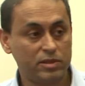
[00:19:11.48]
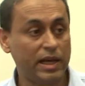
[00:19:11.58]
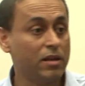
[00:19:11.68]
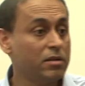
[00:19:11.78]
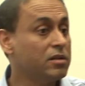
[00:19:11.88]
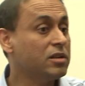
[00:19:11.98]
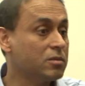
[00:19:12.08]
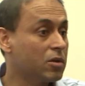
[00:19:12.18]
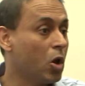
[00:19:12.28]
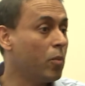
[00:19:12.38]
Talent
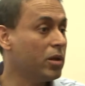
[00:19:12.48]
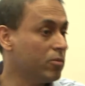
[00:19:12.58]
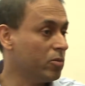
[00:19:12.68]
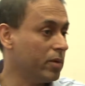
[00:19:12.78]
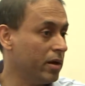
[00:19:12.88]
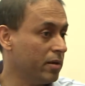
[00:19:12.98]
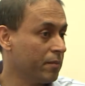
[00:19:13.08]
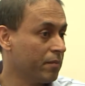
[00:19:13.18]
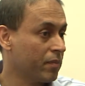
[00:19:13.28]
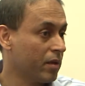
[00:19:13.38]
is globally mobile.
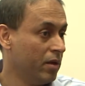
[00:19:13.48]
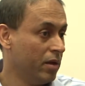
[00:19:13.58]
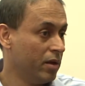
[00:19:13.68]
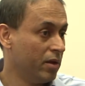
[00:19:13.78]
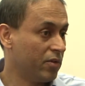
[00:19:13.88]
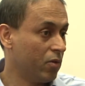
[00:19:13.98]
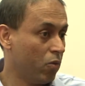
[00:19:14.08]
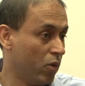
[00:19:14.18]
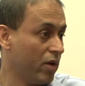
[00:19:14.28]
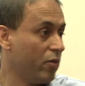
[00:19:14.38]
So
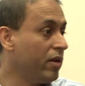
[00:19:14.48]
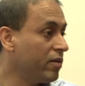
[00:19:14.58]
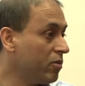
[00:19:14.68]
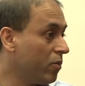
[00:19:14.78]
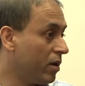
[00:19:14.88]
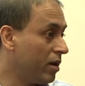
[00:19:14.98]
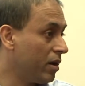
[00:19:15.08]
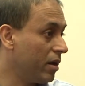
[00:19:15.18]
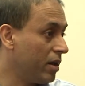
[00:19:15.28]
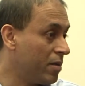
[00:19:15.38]
one reason
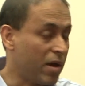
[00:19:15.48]
why